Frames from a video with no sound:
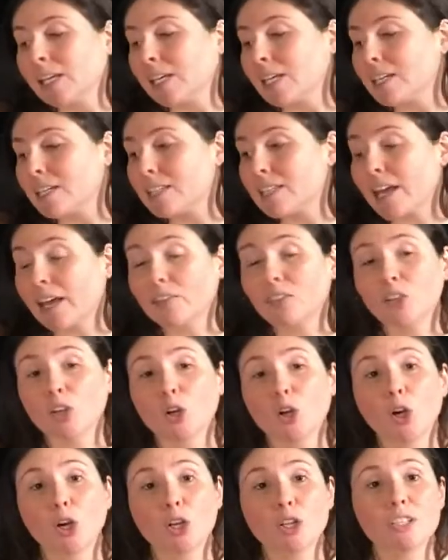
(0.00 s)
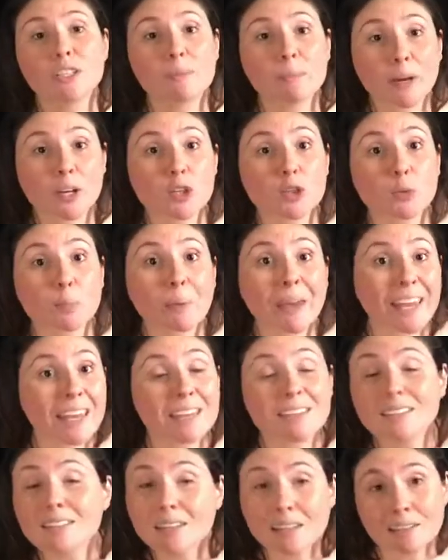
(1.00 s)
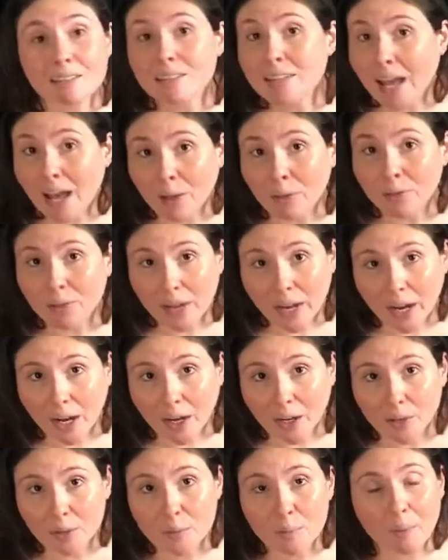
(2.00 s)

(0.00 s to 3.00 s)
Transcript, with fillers: is that there are special paintings out there